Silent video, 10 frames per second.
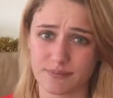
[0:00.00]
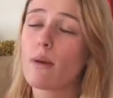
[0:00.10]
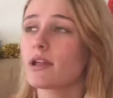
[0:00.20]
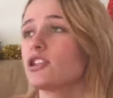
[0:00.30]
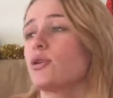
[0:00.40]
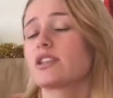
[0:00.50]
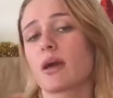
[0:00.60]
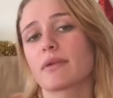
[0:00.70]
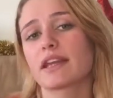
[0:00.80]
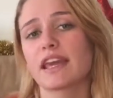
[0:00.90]
What I'm gonna do is
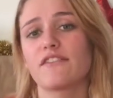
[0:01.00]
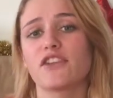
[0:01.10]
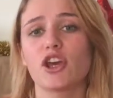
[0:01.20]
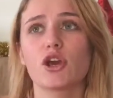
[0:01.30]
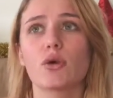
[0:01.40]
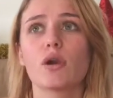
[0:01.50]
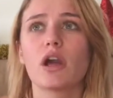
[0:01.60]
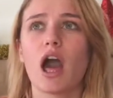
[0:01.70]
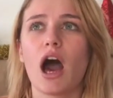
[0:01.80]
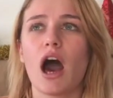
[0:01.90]
I'm gonna give you
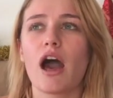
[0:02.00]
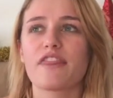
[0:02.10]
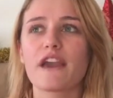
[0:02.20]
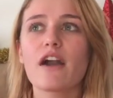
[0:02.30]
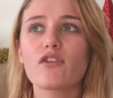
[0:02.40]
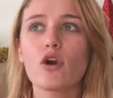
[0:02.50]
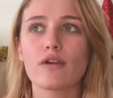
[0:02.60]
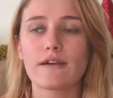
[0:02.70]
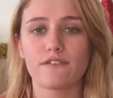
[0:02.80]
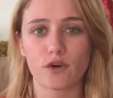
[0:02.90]
I think I've got
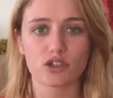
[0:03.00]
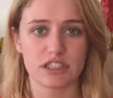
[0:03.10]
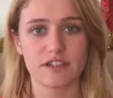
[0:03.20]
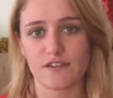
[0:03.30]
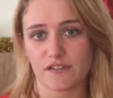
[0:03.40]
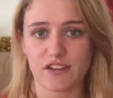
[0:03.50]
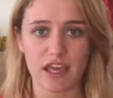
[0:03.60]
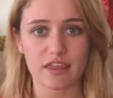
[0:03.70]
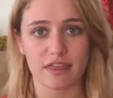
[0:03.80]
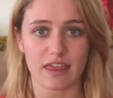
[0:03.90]
around 14 to
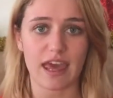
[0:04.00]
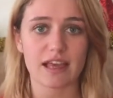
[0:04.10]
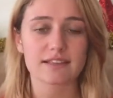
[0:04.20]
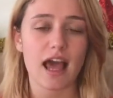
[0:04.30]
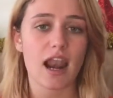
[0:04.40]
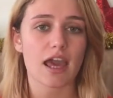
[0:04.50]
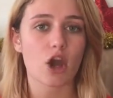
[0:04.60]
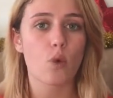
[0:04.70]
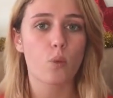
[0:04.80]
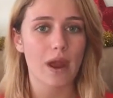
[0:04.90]
15 things that are
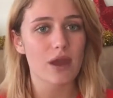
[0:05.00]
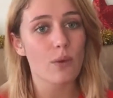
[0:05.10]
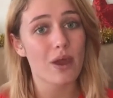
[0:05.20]
like way,